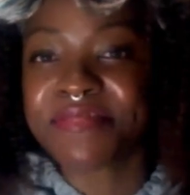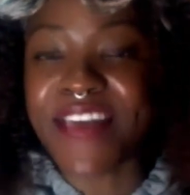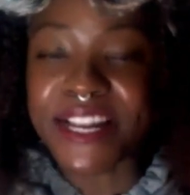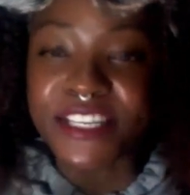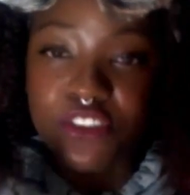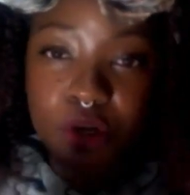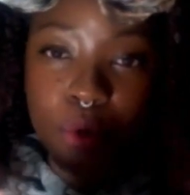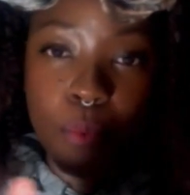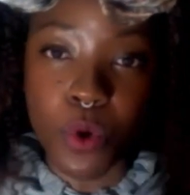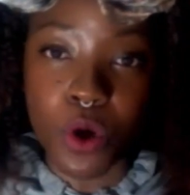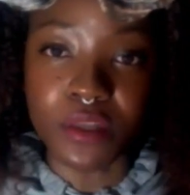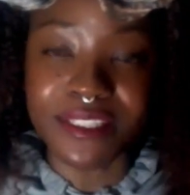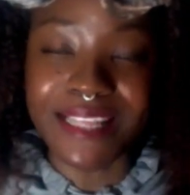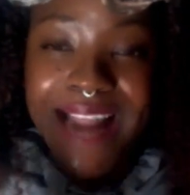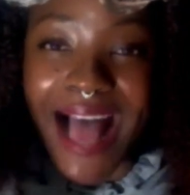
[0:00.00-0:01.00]
That is not a
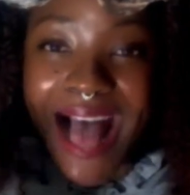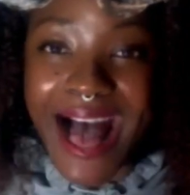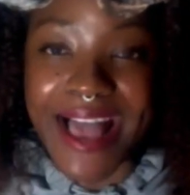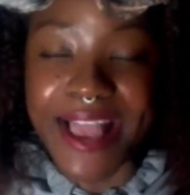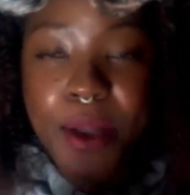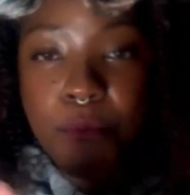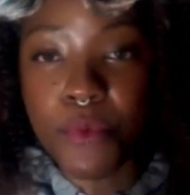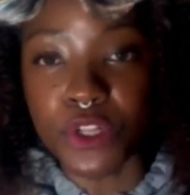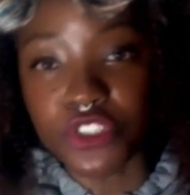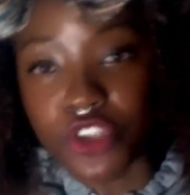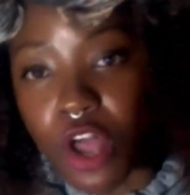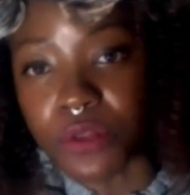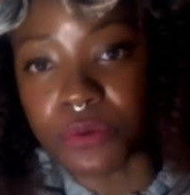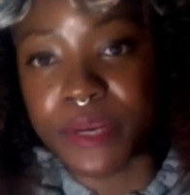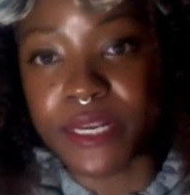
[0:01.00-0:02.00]
world that I will
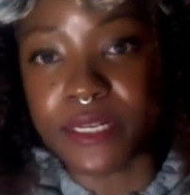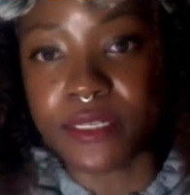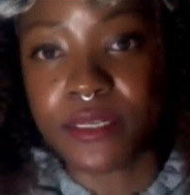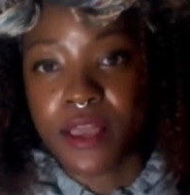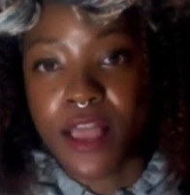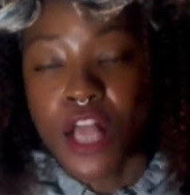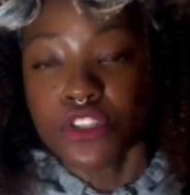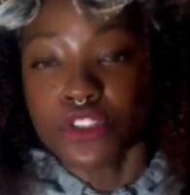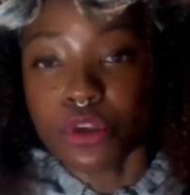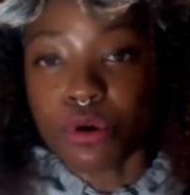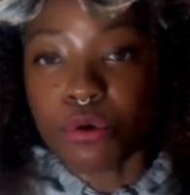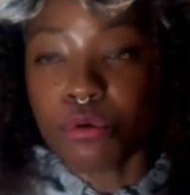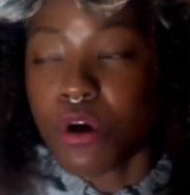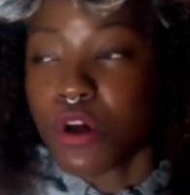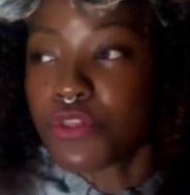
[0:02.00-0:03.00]
tolerate.
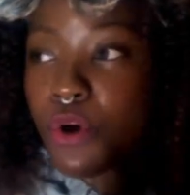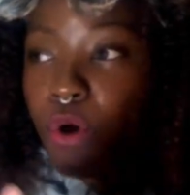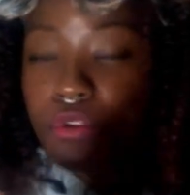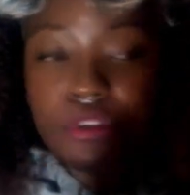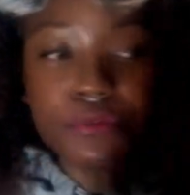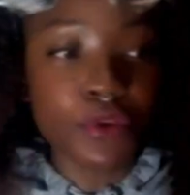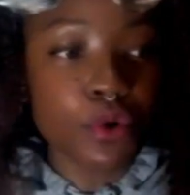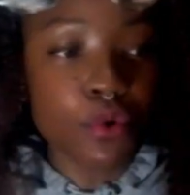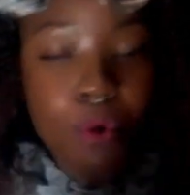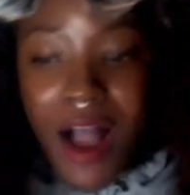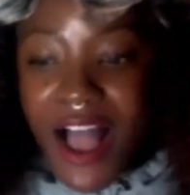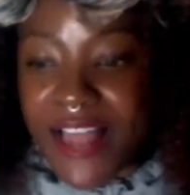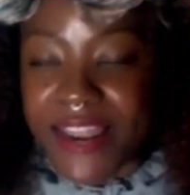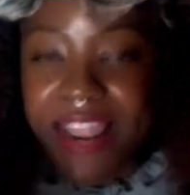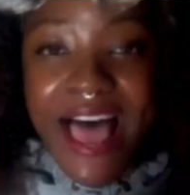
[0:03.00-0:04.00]
So those of you who
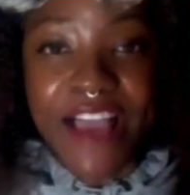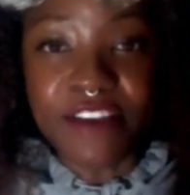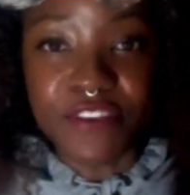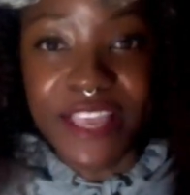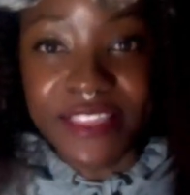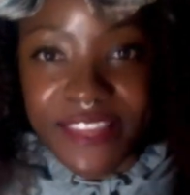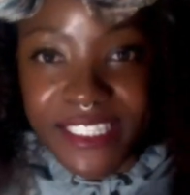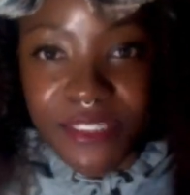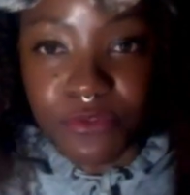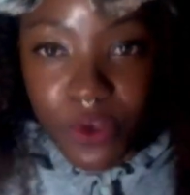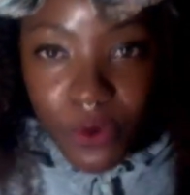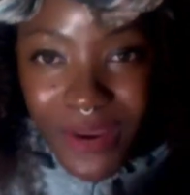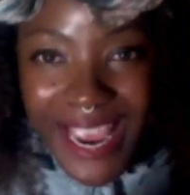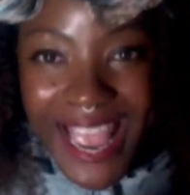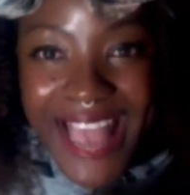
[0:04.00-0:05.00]
are alive in this
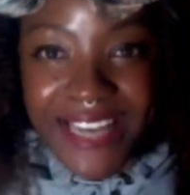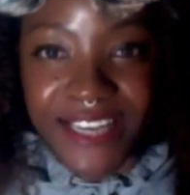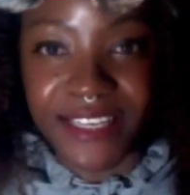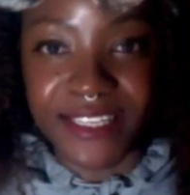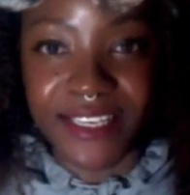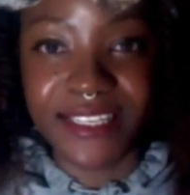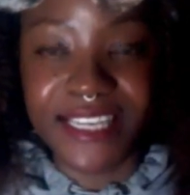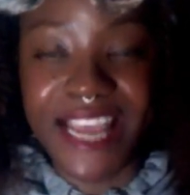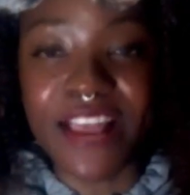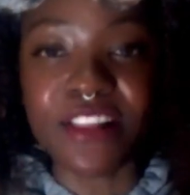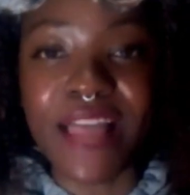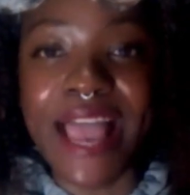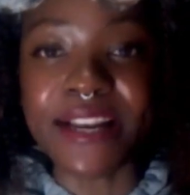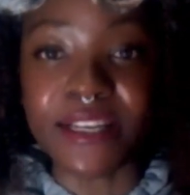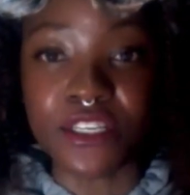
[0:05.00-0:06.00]
very
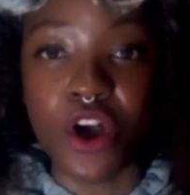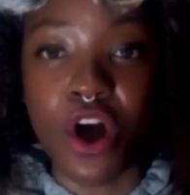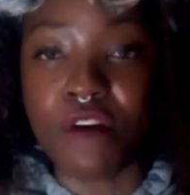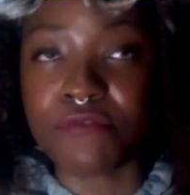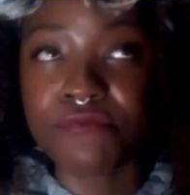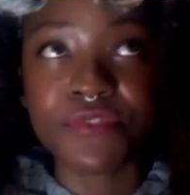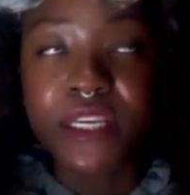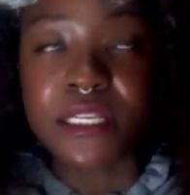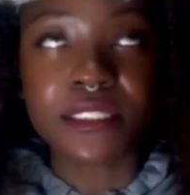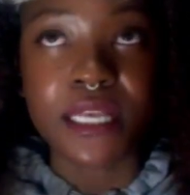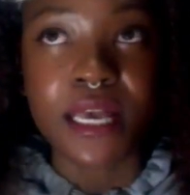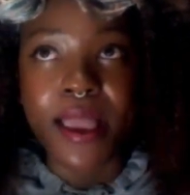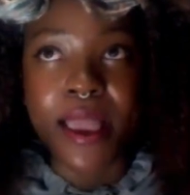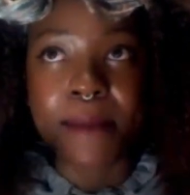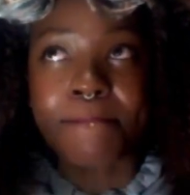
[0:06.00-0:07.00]
tail end of these
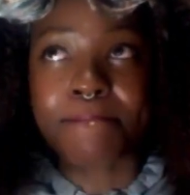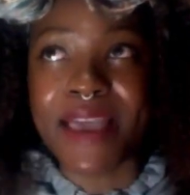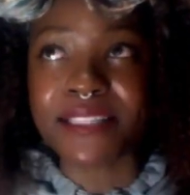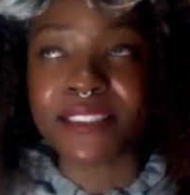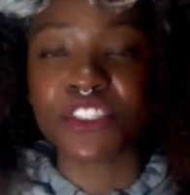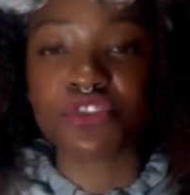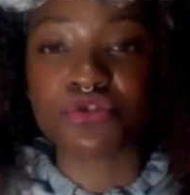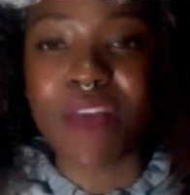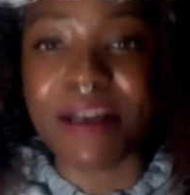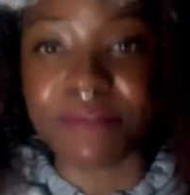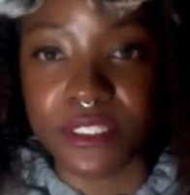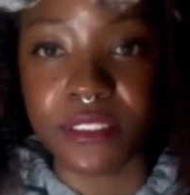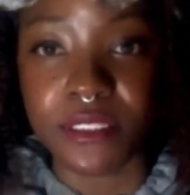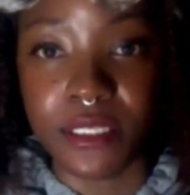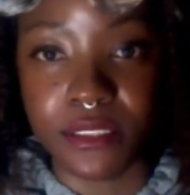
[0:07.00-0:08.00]
immense
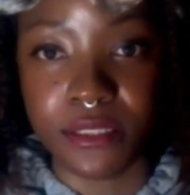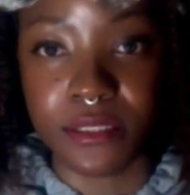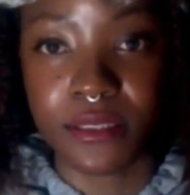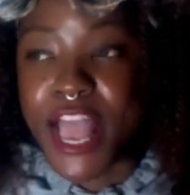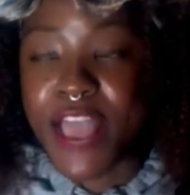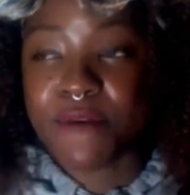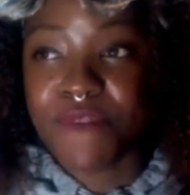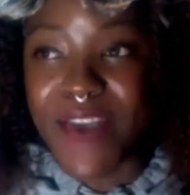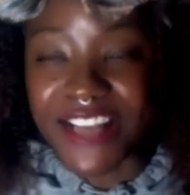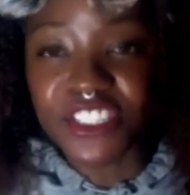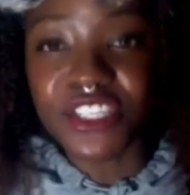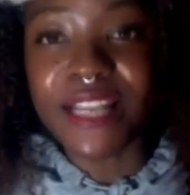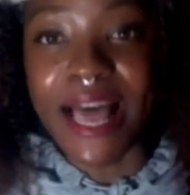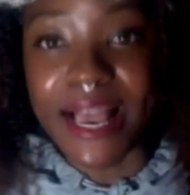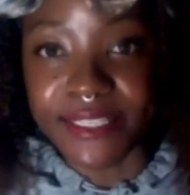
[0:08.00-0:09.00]
travesties,
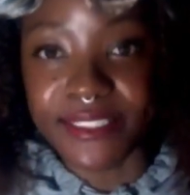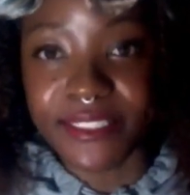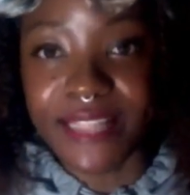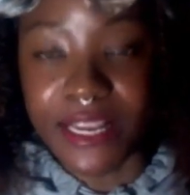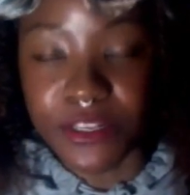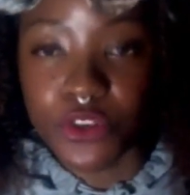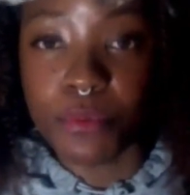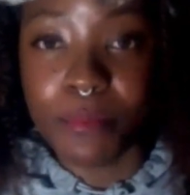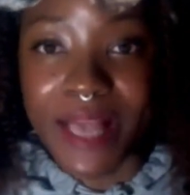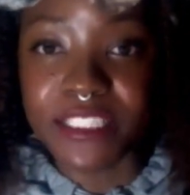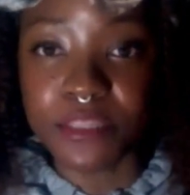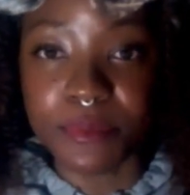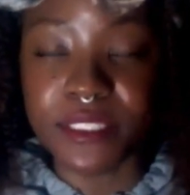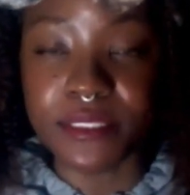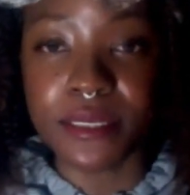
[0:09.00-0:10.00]
evangelize like no
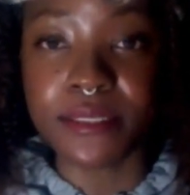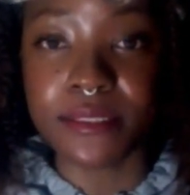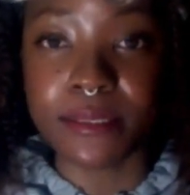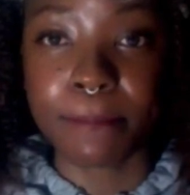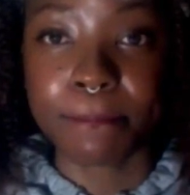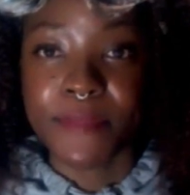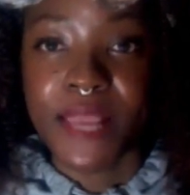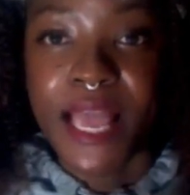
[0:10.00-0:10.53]
man's business.